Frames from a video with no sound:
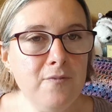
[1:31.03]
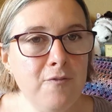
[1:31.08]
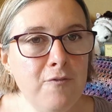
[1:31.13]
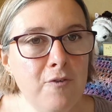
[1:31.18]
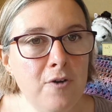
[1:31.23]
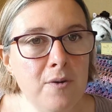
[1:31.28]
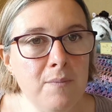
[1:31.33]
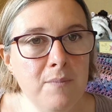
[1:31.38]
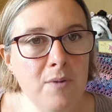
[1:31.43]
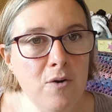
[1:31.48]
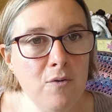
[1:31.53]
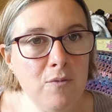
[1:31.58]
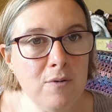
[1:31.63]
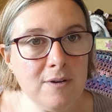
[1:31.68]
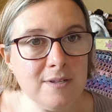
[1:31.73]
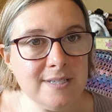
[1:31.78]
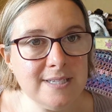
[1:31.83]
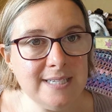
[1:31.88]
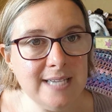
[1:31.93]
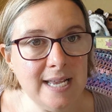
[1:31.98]
from
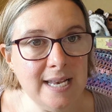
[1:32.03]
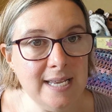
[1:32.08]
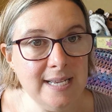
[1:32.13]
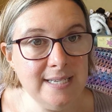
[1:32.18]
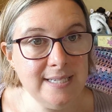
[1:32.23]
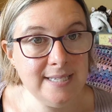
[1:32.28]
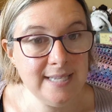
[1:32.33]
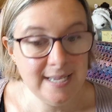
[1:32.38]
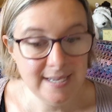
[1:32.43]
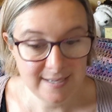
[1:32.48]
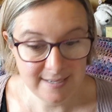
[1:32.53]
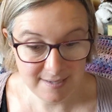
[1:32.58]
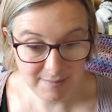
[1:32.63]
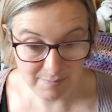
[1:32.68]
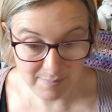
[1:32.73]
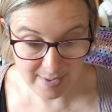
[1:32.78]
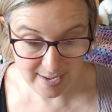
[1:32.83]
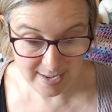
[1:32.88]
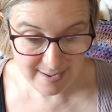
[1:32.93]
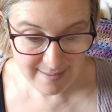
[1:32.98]
what Sally sent
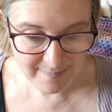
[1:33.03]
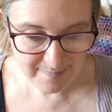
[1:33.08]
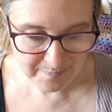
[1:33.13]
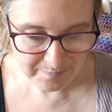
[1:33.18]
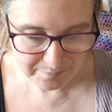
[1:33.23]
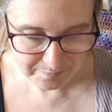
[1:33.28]
me,